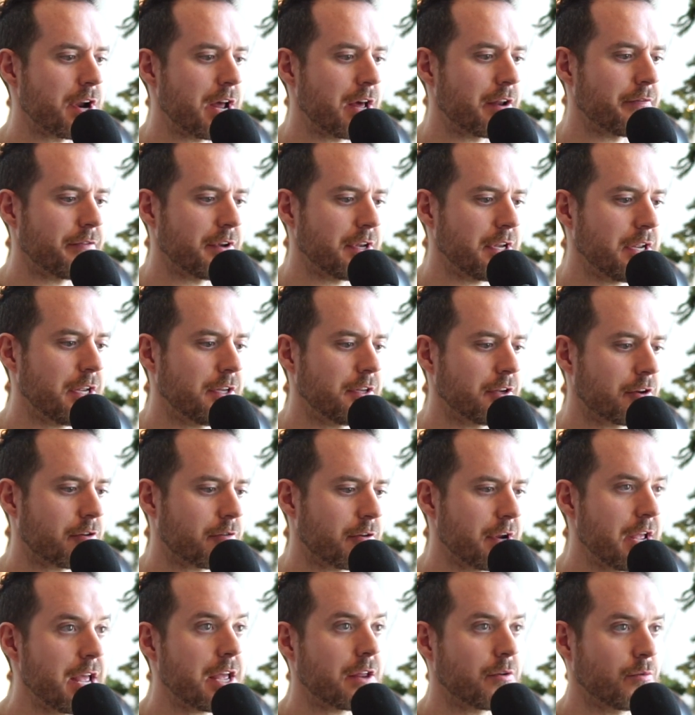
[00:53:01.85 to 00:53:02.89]
out of a need to
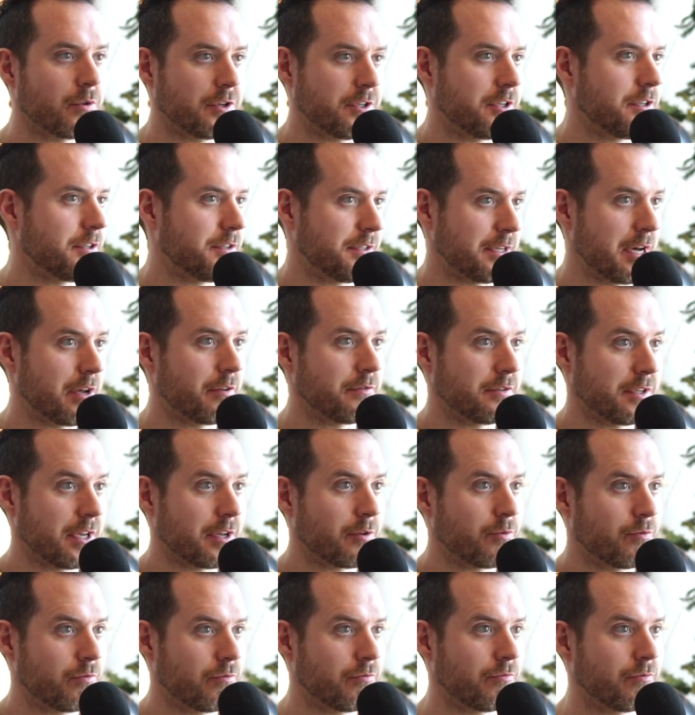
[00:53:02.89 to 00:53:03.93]
create, which sounds
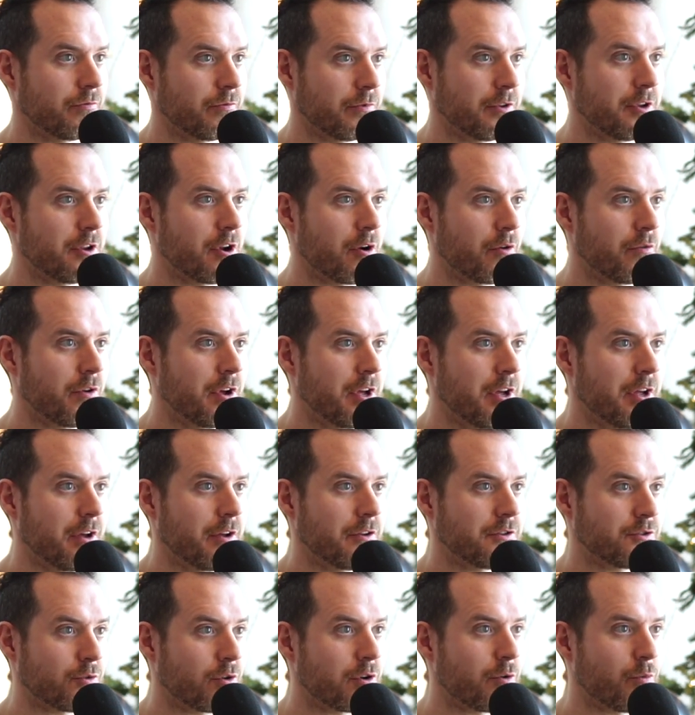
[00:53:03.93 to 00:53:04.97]
like,
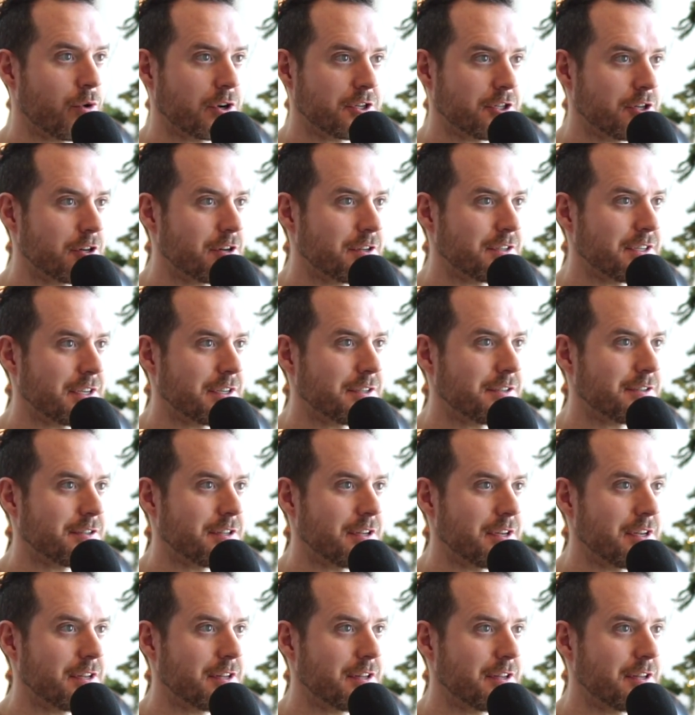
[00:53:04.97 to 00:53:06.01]
sort of what yours is.
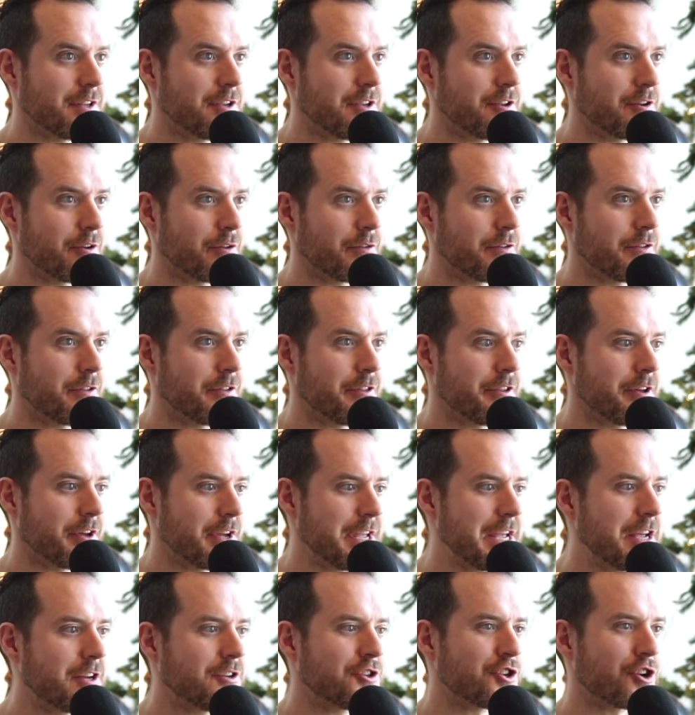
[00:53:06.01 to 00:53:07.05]
The
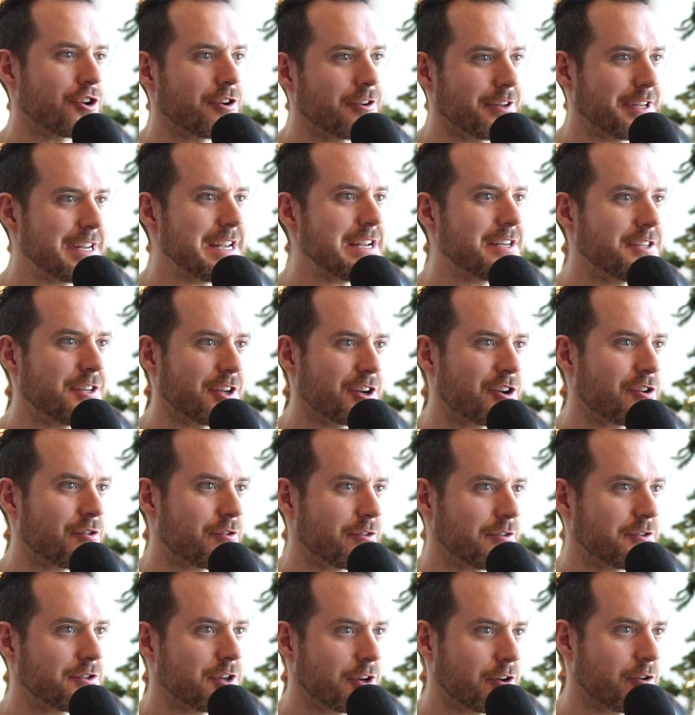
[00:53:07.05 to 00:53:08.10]
internal need
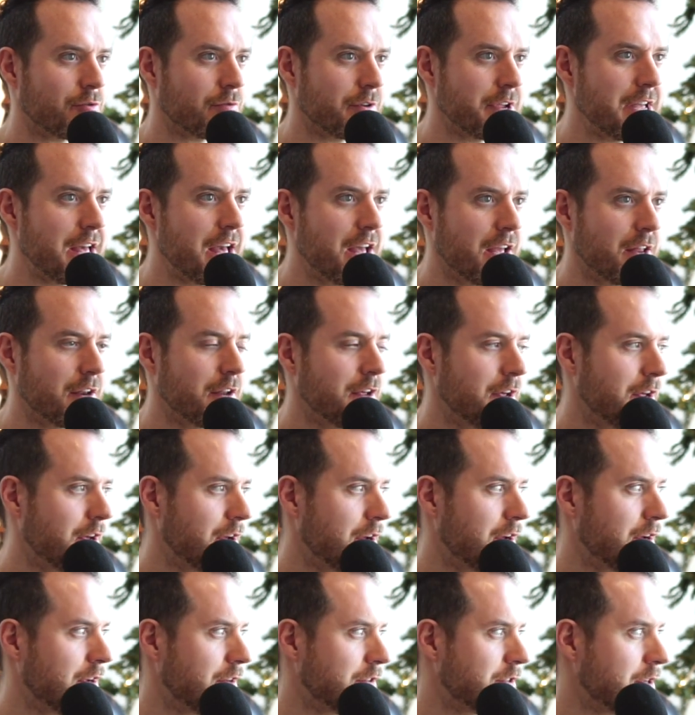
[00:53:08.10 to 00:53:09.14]
to create,
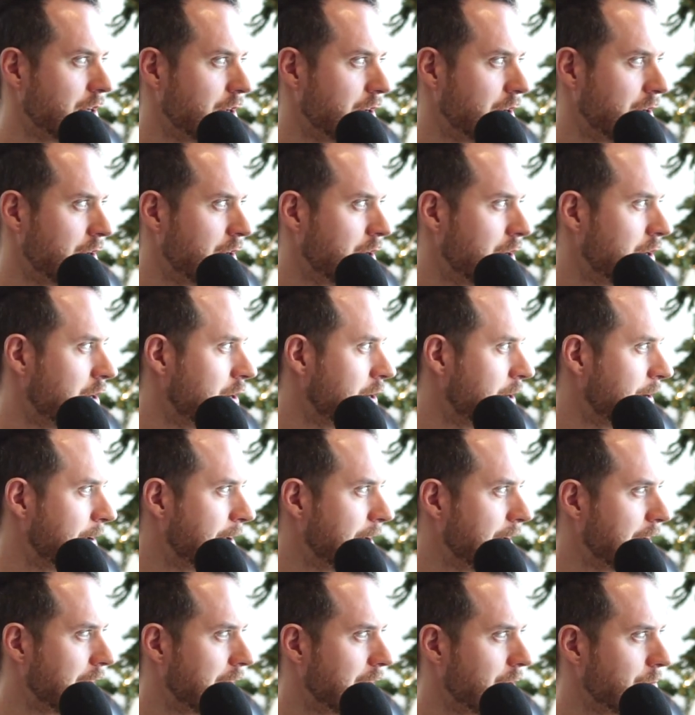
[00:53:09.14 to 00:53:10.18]
to,
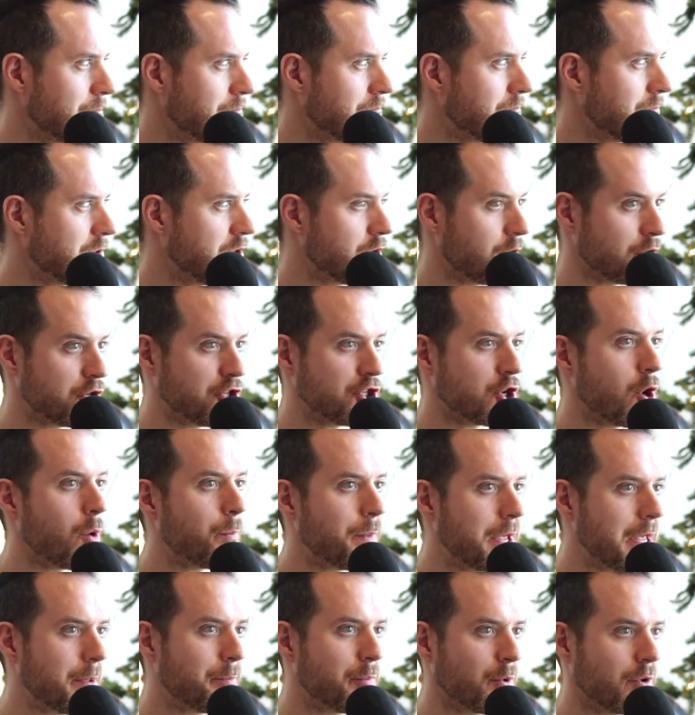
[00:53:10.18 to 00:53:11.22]
show
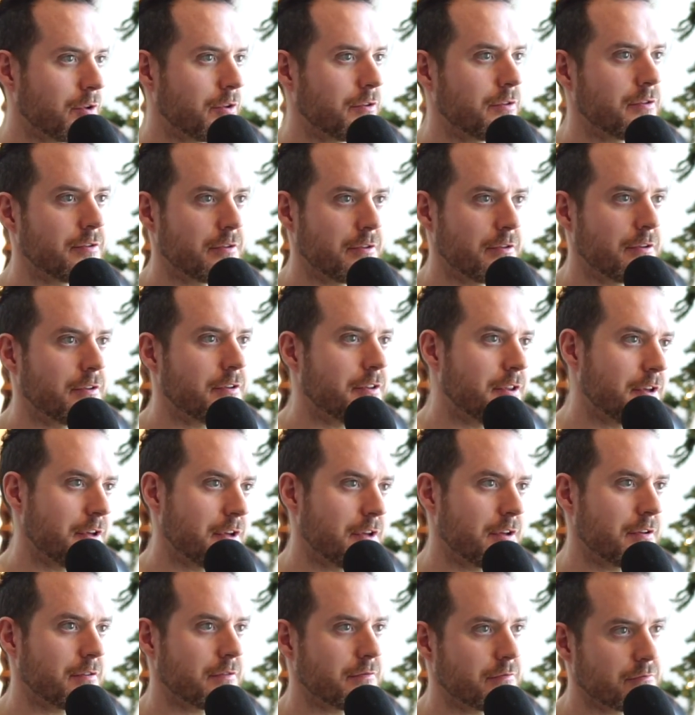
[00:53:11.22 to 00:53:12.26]
people
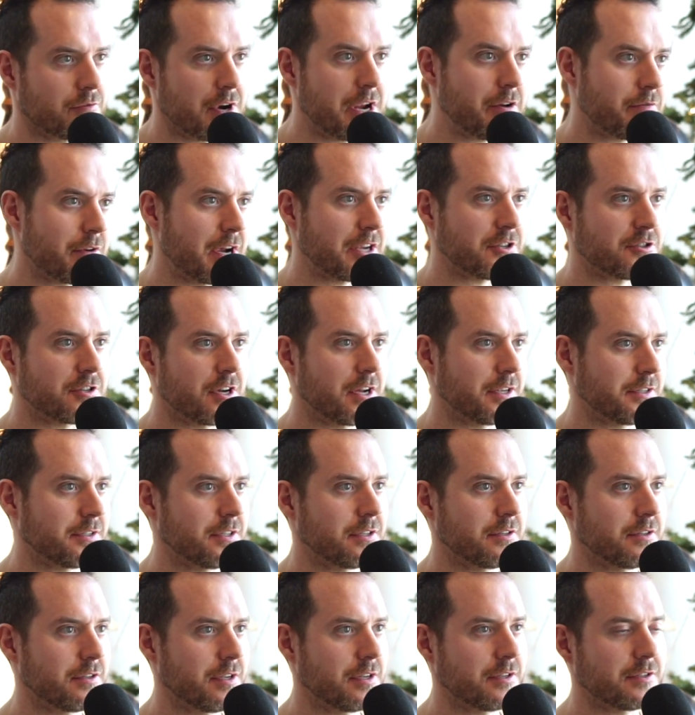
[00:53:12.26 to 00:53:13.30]
the great restaurants
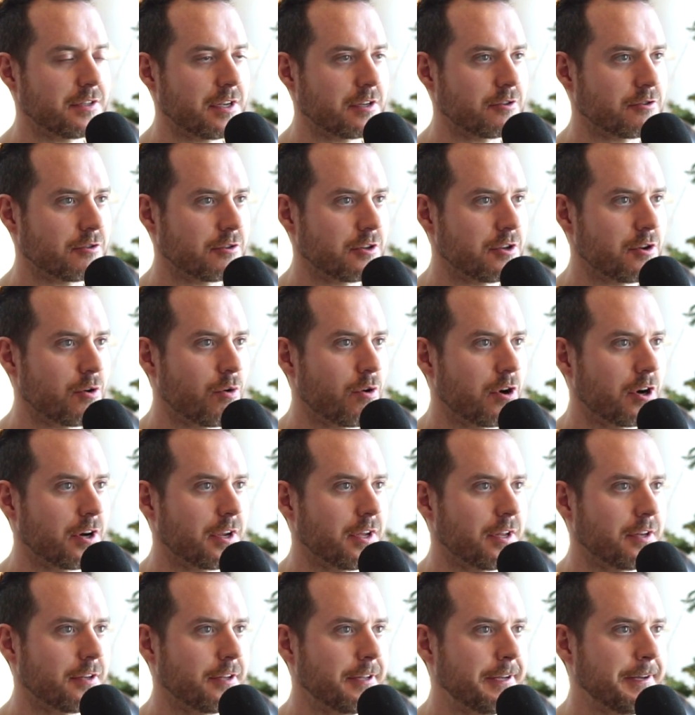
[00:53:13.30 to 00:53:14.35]
in Central New
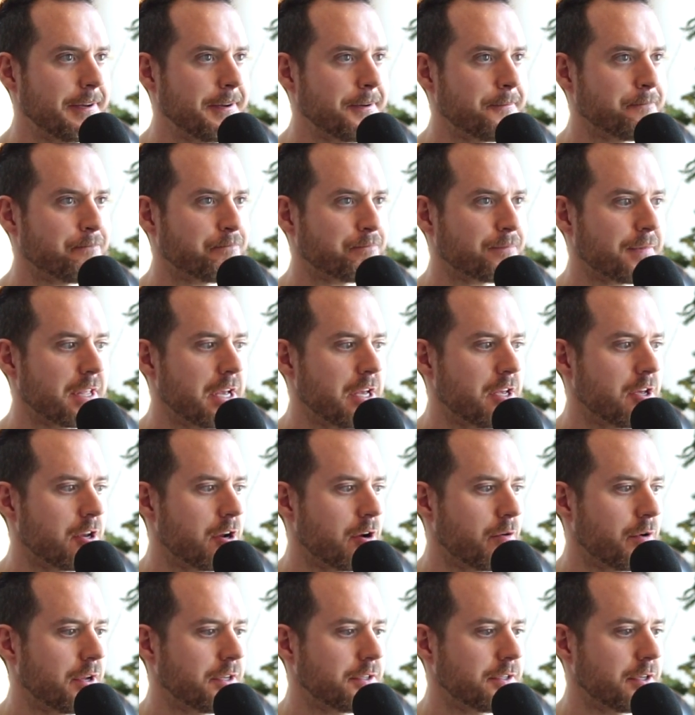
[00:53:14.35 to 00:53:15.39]
York and
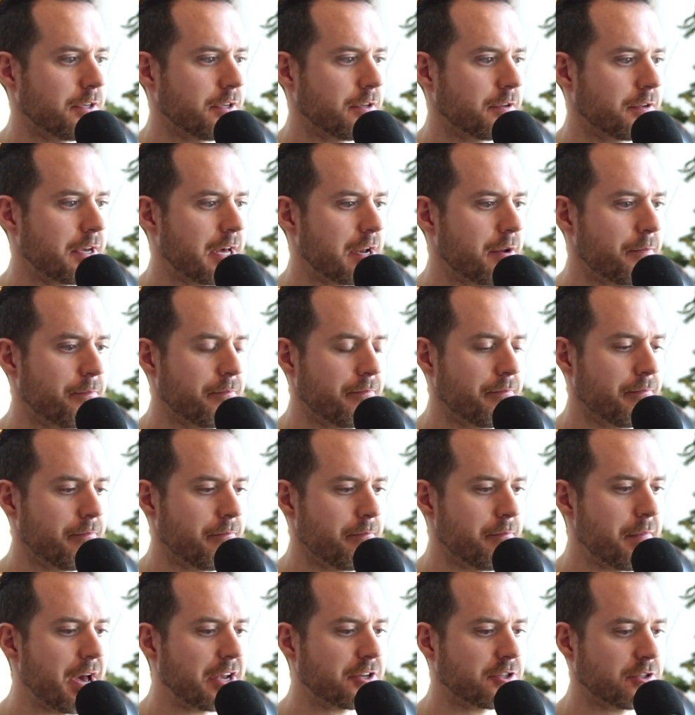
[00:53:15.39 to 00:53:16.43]
to kind of
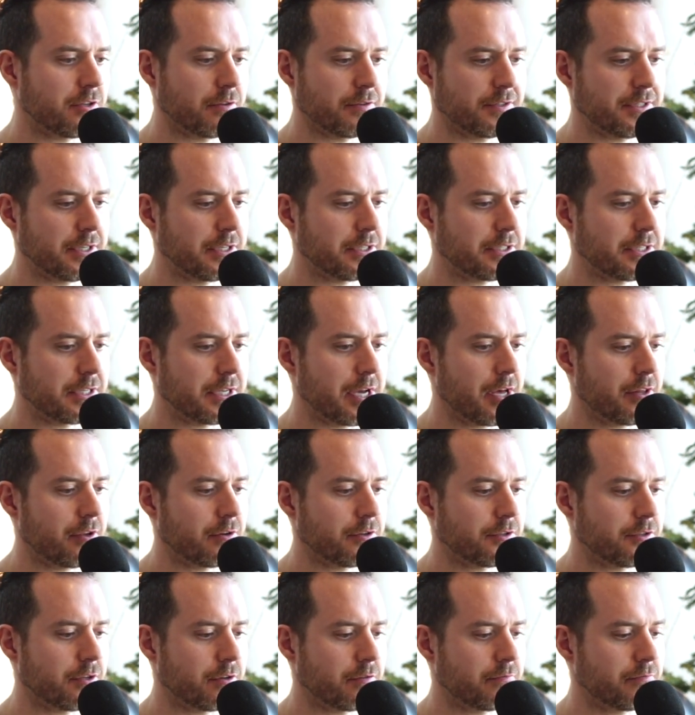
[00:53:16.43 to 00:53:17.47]
mesh those things together.
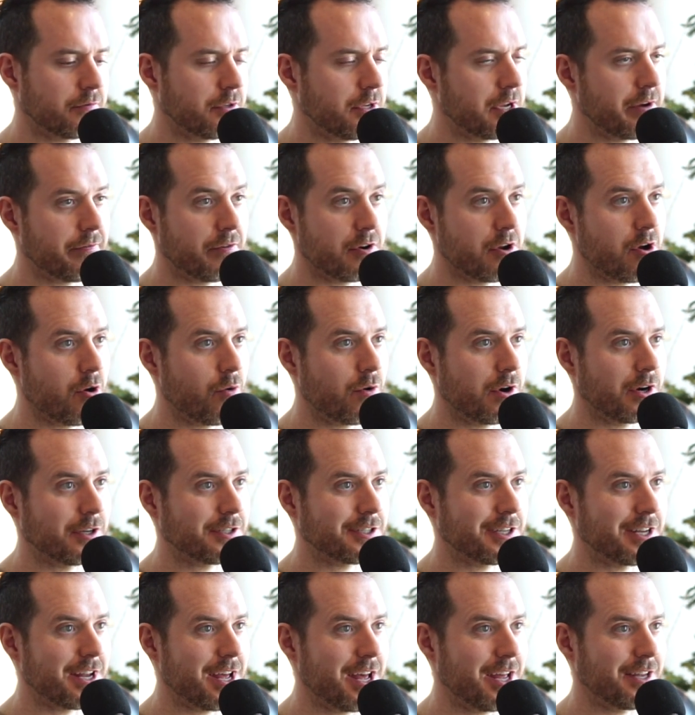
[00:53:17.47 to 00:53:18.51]
So you never know where it's
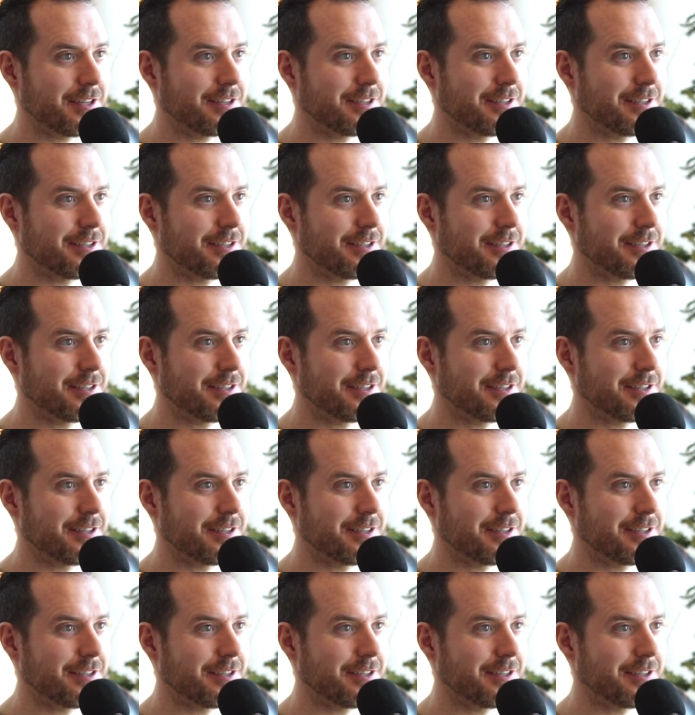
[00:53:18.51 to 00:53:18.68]
going to end.